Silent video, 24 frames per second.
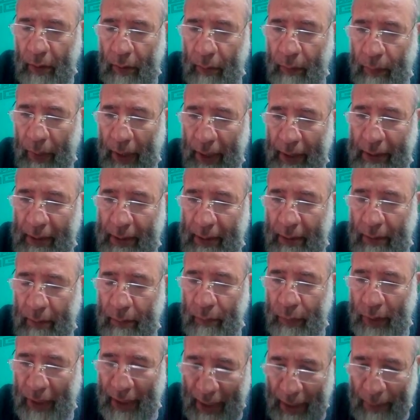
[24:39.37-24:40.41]
but
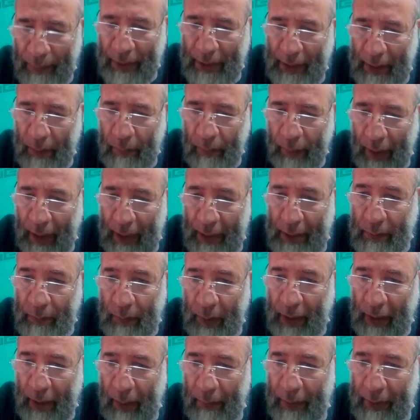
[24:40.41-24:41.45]
B capital plus
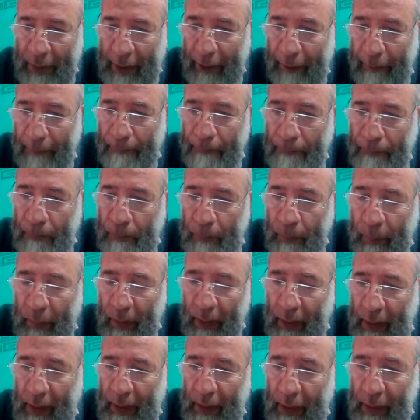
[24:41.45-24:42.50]
B capital,
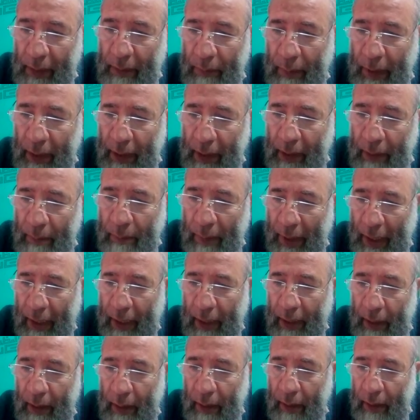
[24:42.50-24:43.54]
it means in
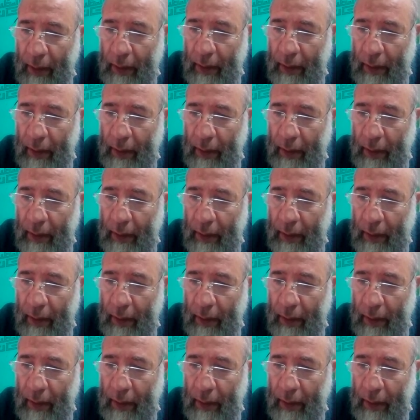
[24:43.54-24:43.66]
male